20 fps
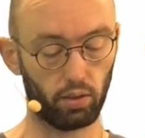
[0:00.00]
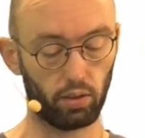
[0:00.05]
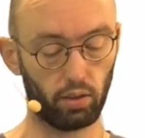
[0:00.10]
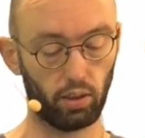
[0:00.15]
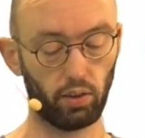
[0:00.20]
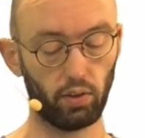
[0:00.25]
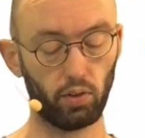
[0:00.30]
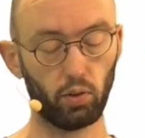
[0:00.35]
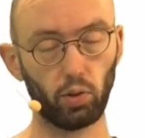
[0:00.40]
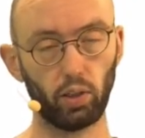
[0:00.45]

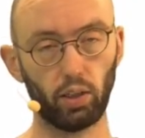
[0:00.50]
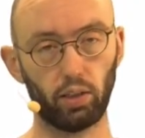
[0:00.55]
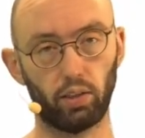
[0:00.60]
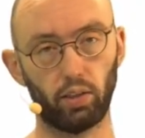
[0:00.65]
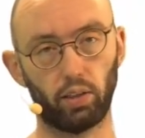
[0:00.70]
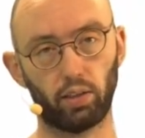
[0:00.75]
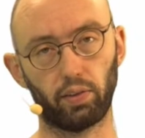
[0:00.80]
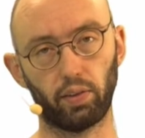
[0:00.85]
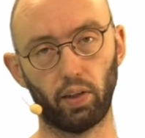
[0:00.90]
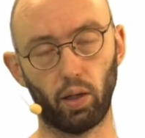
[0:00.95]
Let's look at the
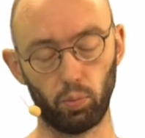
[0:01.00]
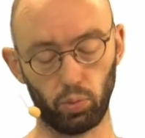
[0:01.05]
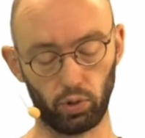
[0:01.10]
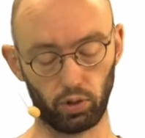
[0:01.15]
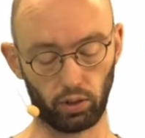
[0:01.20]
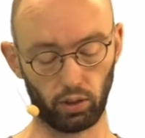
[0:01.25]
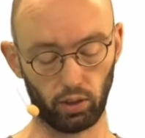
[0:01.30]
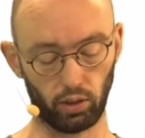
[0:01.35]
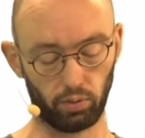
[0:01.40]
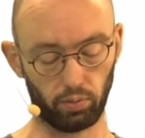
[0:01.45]
example
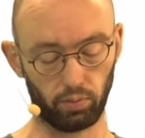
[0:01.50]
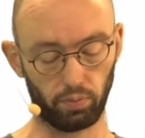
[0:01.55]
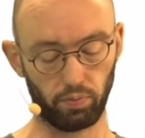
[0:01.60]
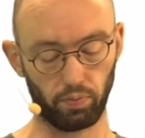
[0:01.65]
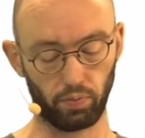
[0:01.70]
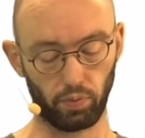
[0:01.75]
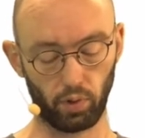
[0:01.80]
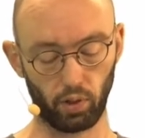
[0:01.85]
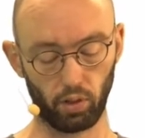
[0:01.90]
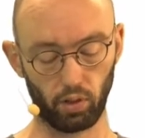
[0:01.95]
again
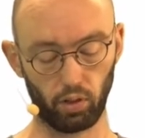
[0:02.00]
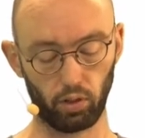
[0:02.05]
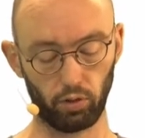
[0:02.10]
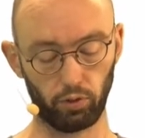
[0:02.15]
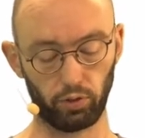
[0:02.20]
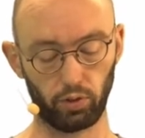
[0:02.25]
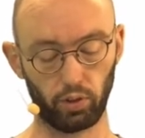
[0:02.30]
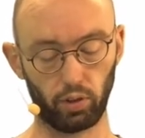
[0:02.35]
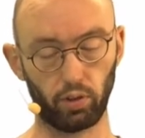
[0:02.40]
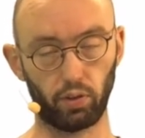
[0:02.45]

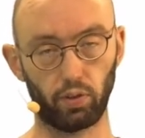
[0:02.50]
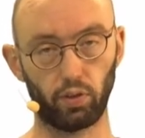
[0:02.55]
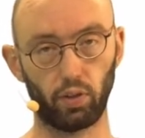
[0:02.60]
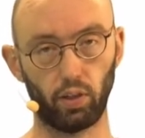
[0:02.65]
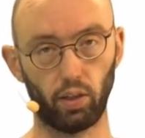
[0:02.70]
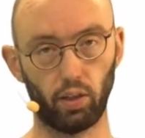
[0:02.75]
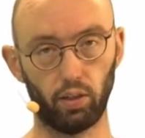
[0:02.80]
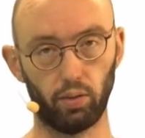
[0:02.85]
of this